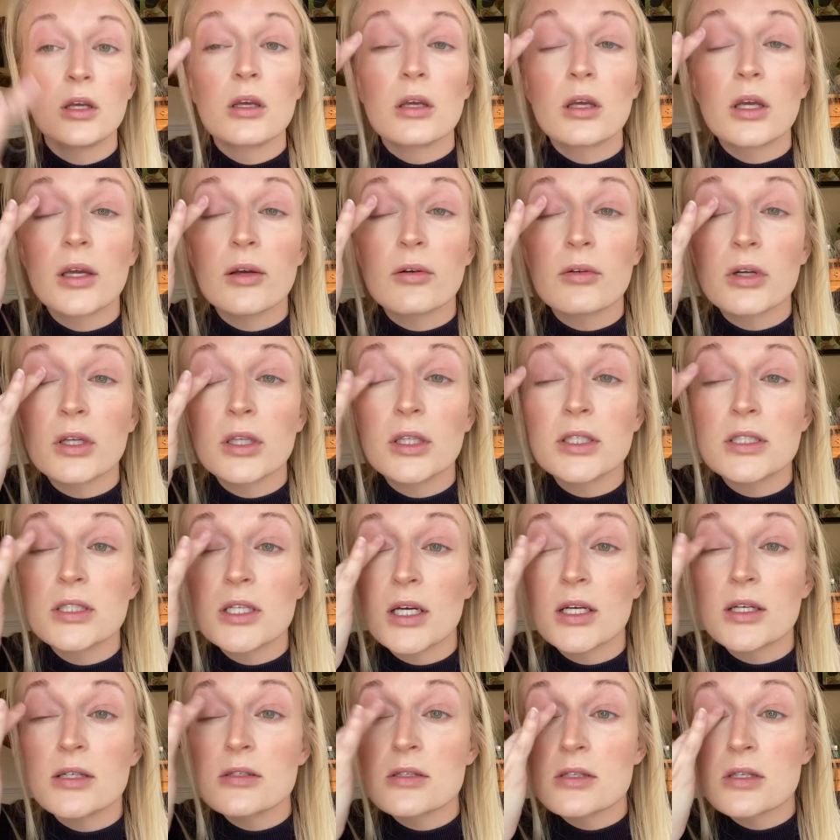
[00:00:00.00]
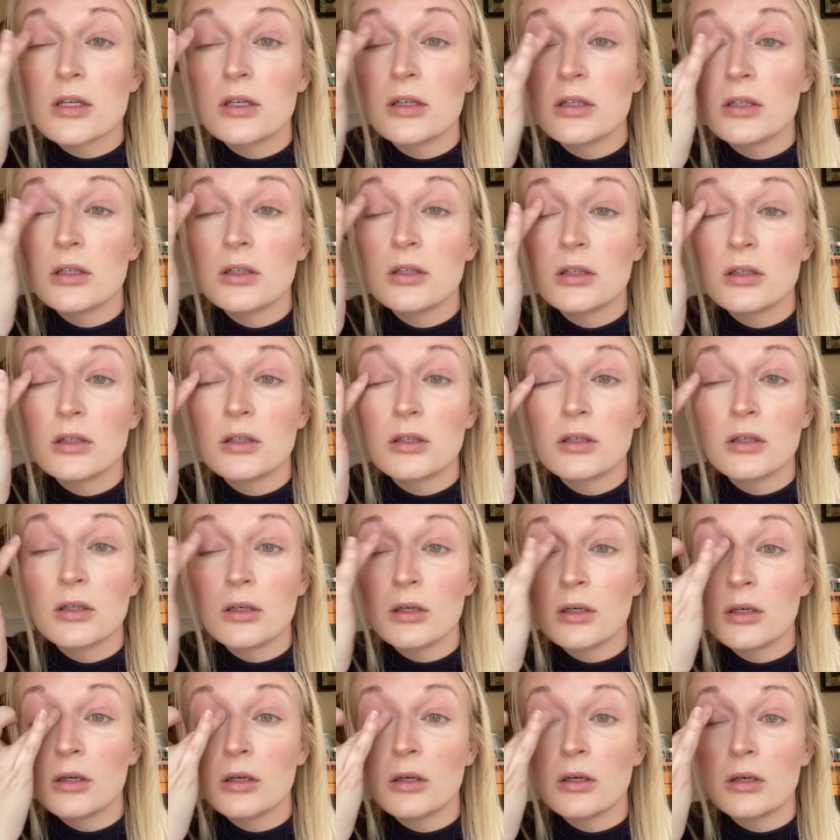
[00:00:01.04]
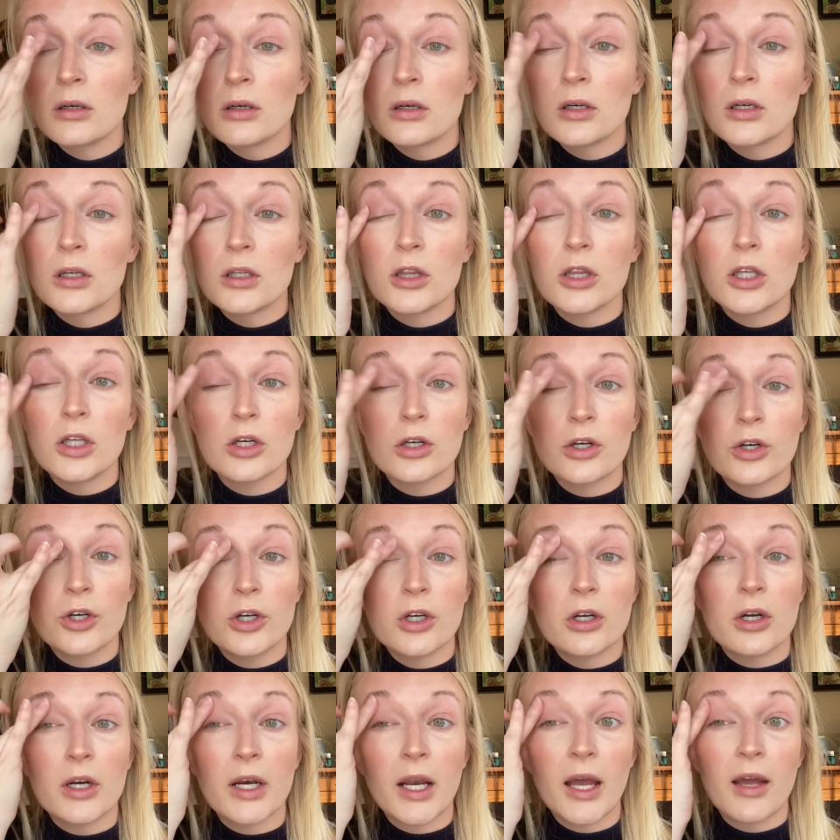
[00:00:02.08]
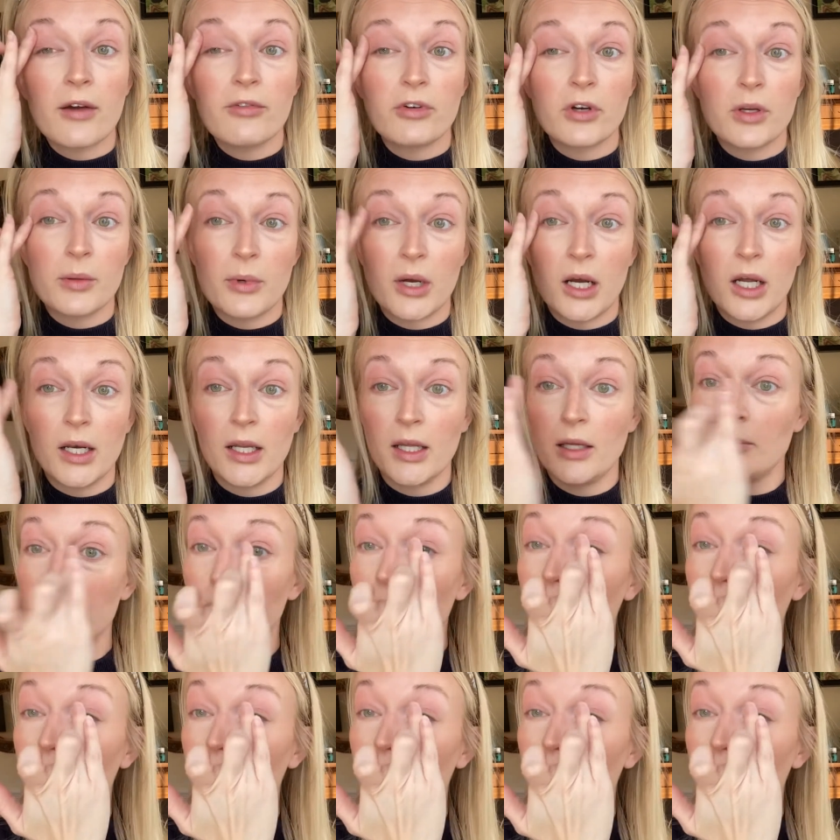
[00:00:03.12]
it really does look good on everybody.